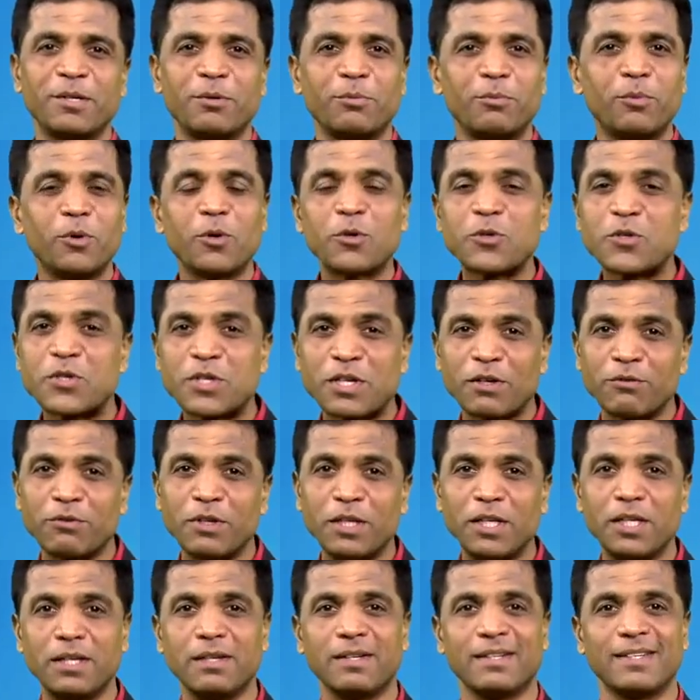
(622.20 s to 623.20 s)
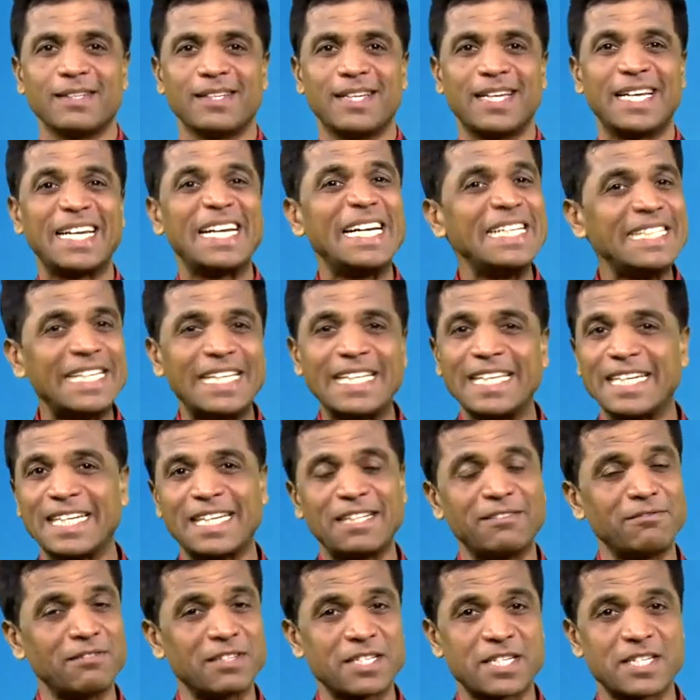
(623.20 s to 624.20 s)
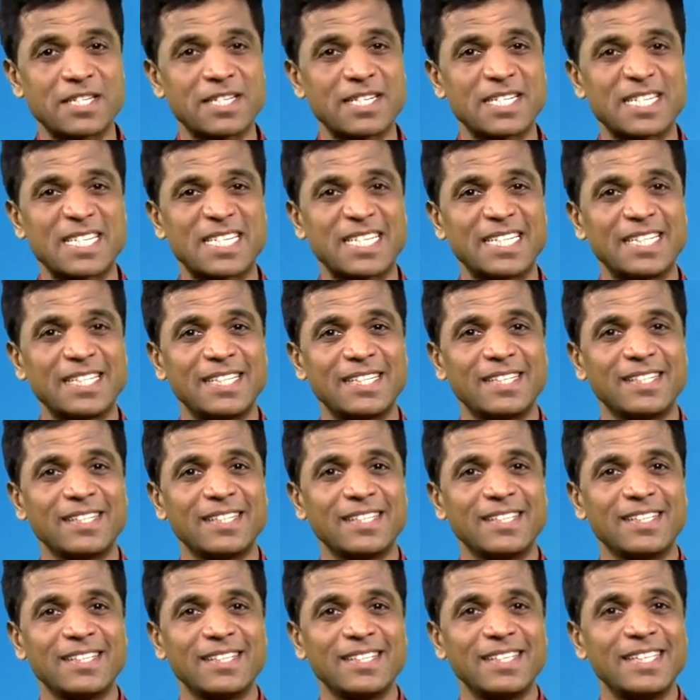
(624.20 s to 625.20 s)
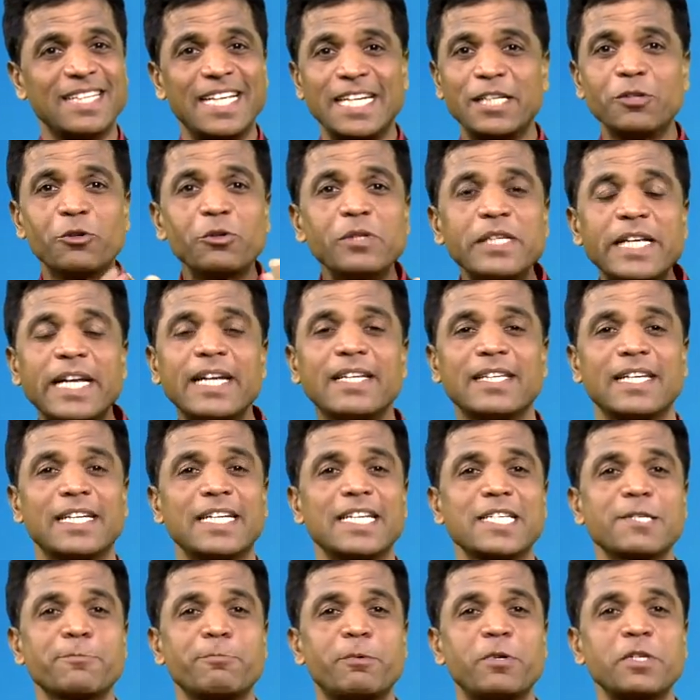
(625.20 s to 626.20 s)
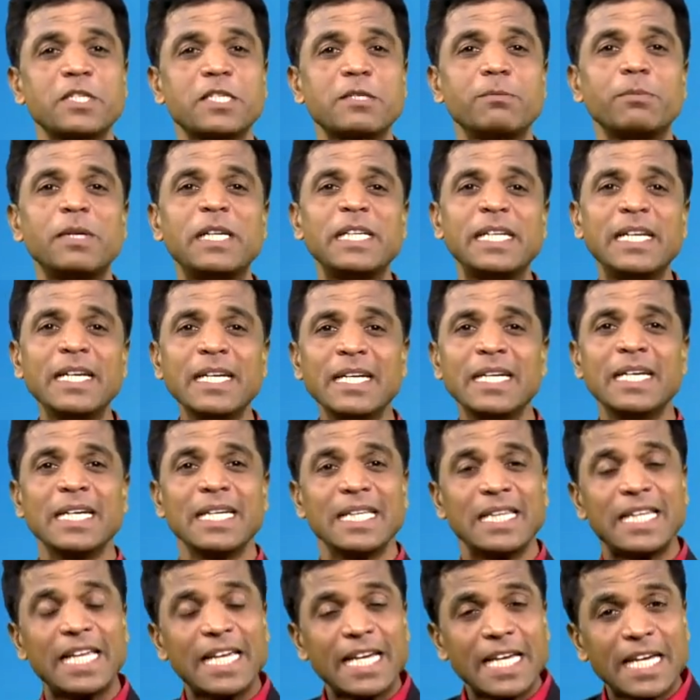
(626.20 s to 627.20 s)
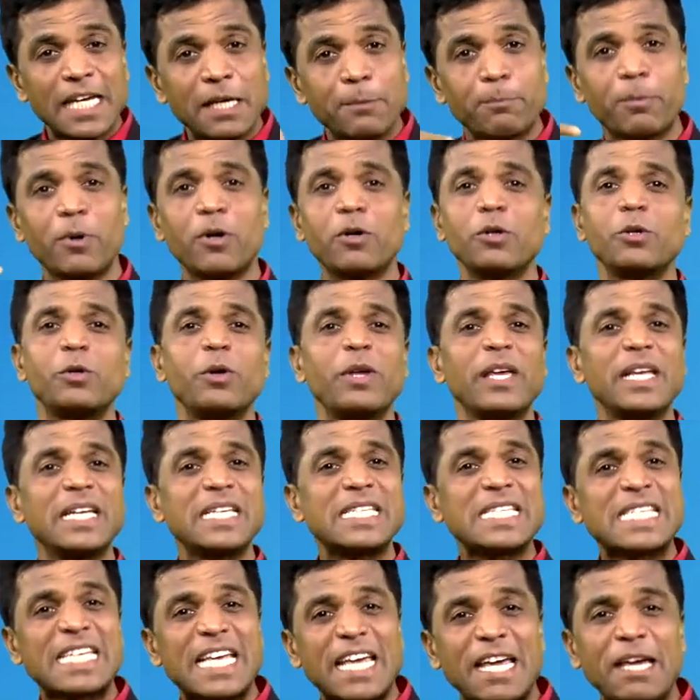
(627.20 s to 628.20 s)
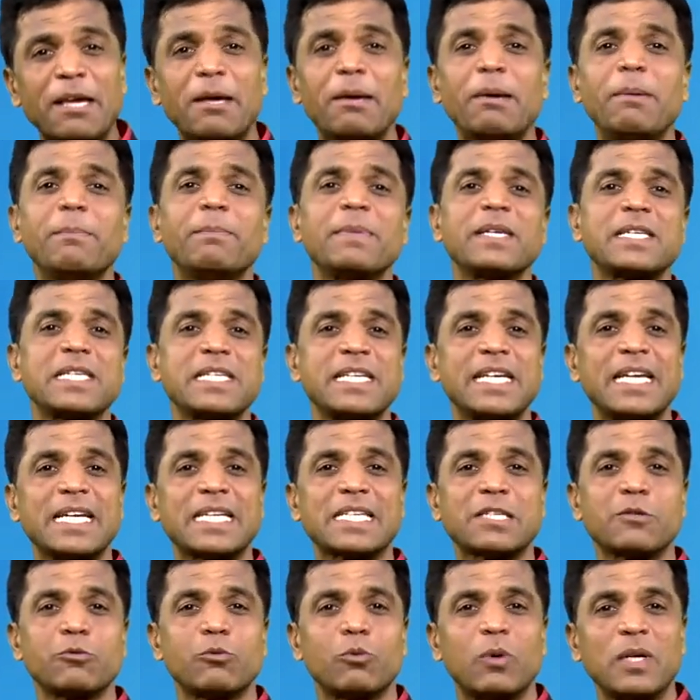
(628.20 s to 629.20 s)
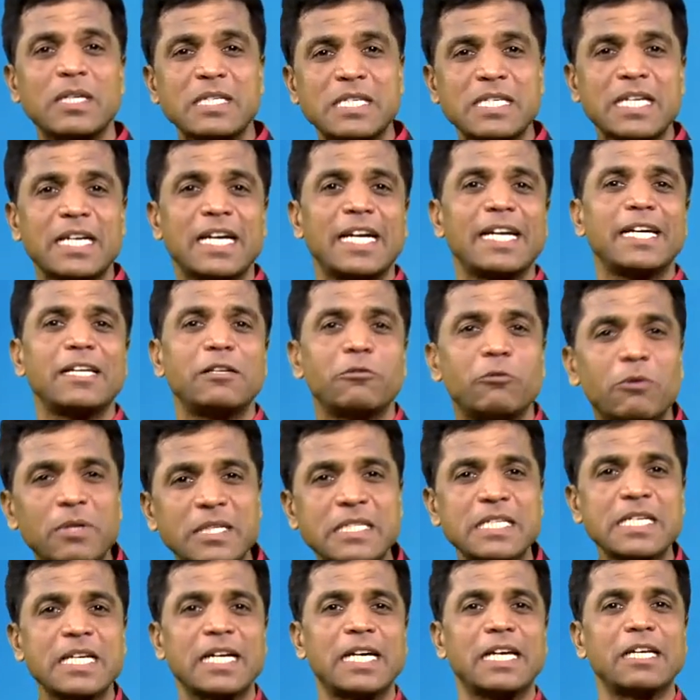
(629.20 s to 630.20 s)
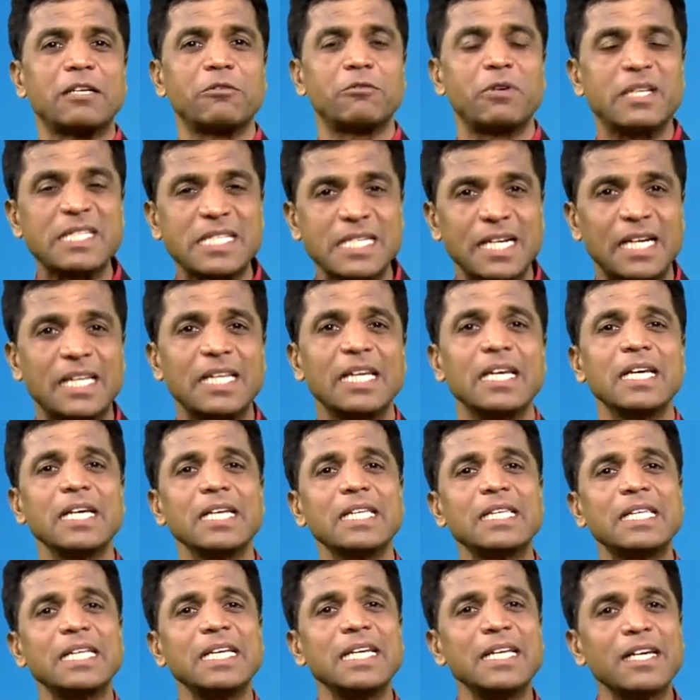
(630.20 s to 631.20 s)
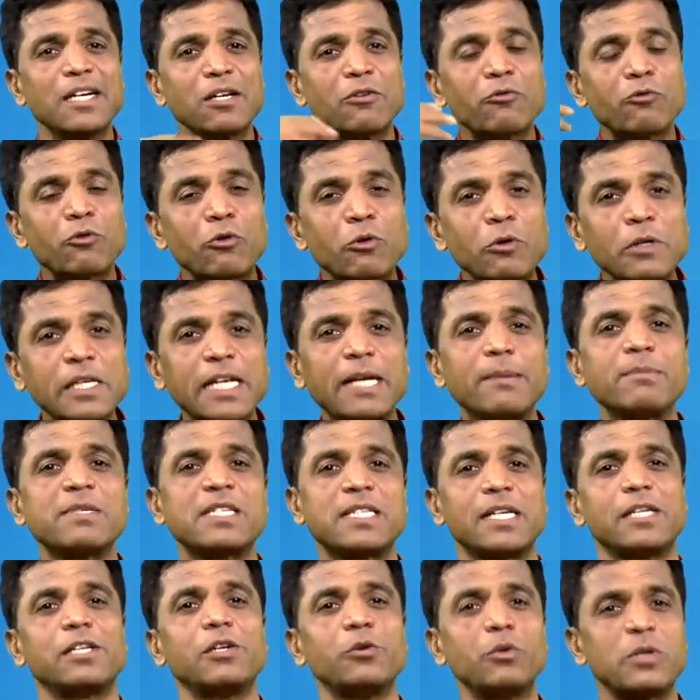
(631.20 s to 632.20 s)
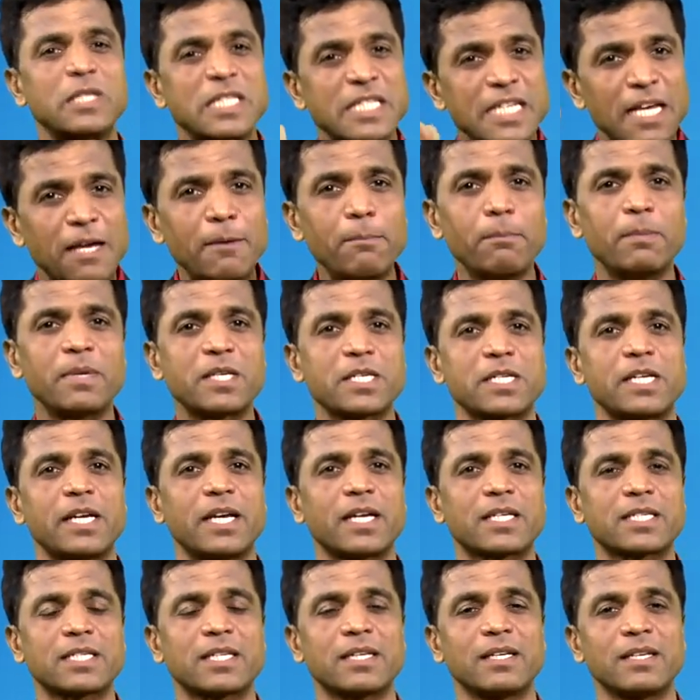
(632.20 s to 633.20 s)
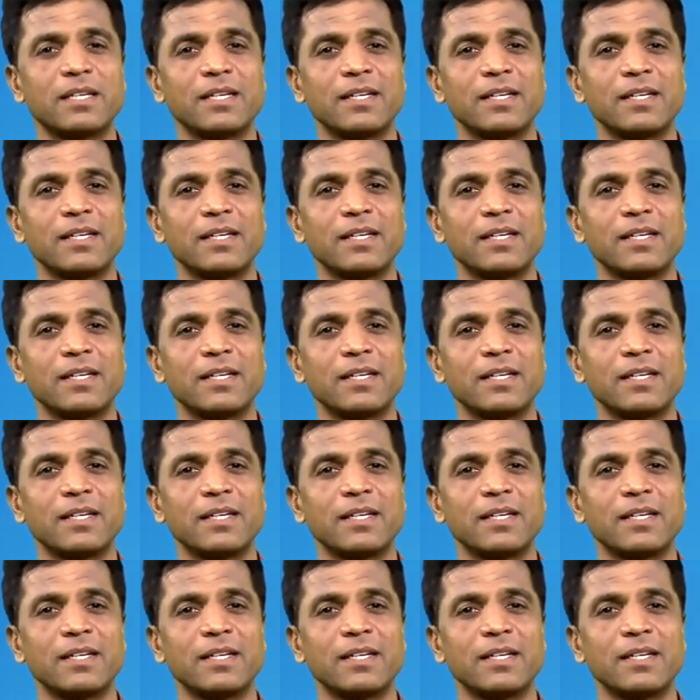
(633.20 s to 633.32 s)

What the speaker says: most of the retailer investors, they don't take the responsibility. They keep on doing same mistakes once again, 3 or 4 times they do same mistakes.